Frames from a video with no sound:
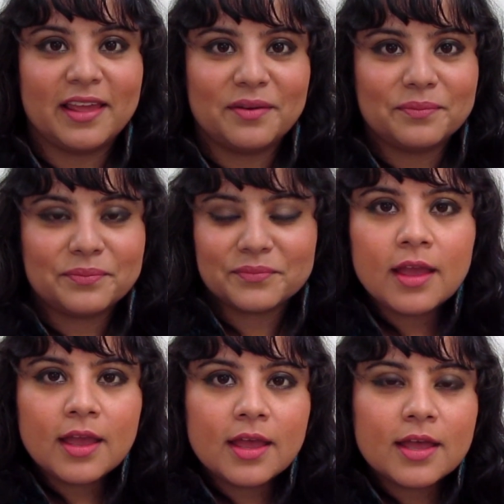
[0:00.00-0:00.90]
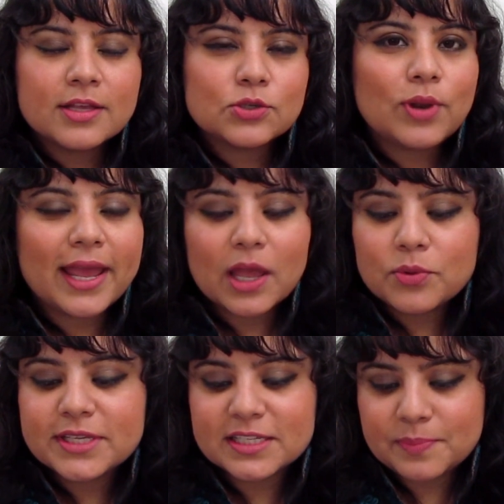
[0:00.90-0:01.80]
there. So like I
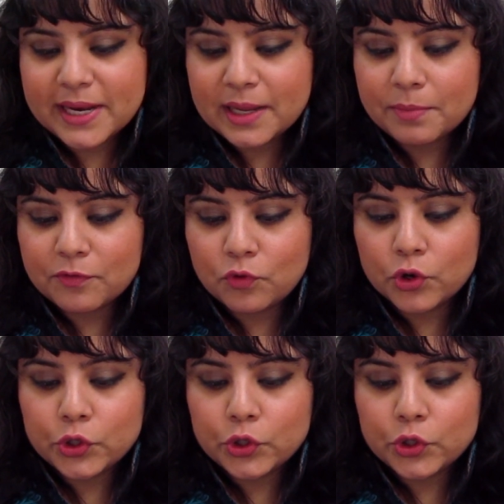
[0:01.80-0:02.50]
was explaining before,